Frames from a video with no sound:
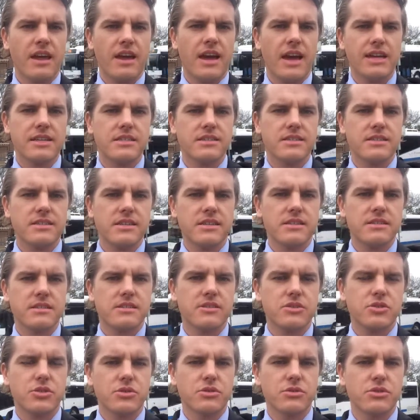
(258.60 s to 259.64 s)

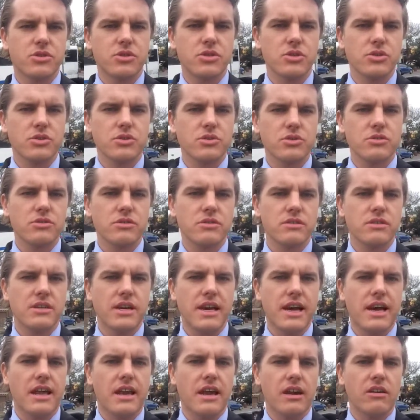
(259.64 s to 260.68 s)
8622
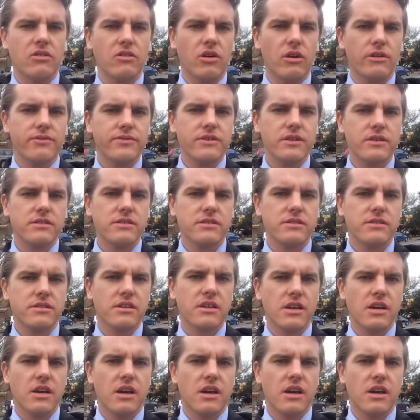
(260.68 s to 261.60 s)
at our office.